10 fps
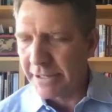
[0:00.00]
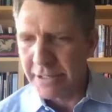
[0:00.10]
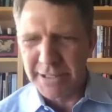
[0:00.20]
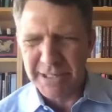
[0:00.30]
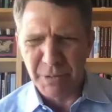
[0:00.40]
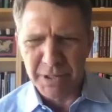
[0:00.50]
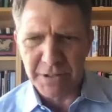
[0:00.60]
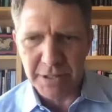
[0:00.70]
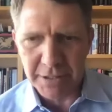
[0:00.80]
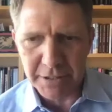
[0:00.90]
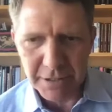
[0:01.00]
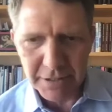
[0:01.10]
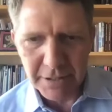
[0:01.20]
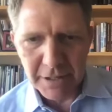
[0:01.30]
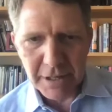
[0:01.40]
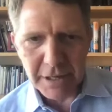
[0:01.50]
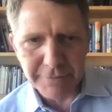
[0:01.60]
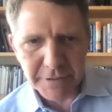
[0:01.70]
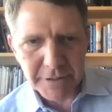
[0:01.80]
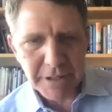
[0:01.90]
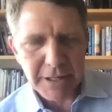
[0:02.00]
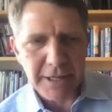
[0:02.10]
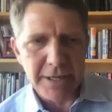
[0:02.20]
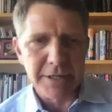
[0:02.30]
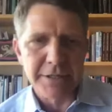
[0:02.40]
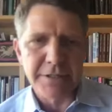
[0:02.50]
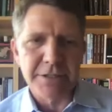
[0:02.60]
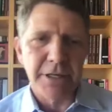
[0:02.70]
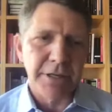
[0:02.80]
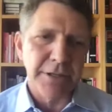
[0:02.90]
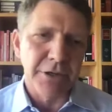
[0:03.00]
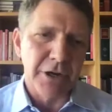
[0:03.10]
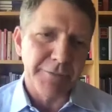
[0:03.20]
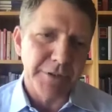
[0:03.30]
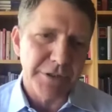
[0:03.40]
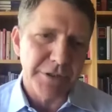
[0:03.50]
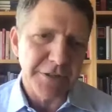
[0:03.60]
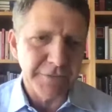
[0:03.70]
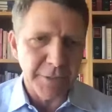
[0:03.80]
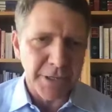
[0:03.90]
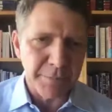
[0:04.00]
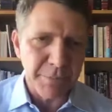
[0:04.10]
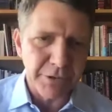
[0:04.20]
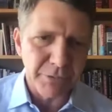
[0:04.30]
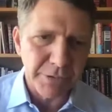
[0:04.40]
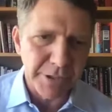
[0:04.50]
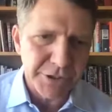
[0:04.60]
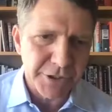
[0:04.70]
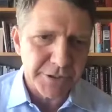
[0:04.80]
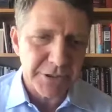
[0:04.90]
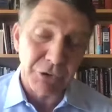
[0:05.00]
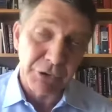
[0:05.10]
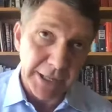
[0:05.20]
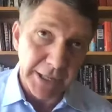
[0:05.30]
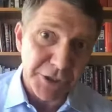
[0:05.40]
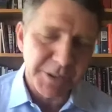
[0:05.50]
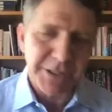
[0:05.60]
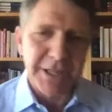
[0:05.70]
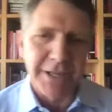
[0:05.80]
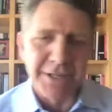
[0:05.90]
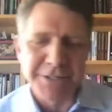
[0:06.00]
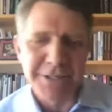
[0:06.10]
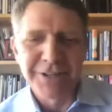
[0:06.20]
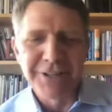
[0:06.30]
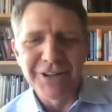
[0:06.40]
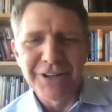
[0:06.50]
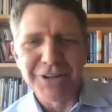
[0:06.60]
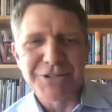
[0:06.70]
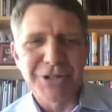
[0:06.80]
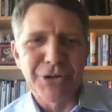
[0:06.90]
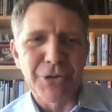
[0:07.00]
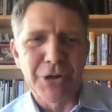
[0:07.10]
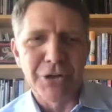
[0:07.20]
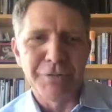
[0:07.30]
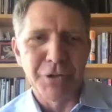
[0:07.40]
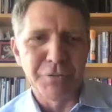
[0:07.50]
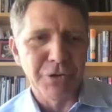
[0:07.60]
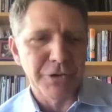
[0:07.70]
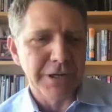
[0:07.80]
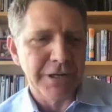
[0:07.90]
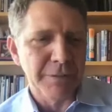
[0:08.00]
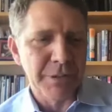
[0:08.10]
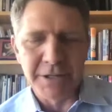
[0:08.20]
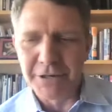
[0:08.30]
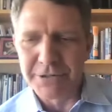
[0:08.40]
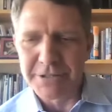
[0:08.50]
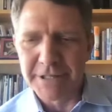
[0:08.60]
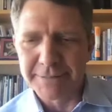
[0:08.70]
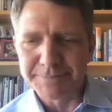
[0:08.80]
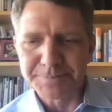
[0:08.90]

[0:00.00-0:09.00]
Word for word: And again, I want to thank Evan and uh, the Office of Alumni and Parent Relations and our engagement, and also all of you for uh, being here today.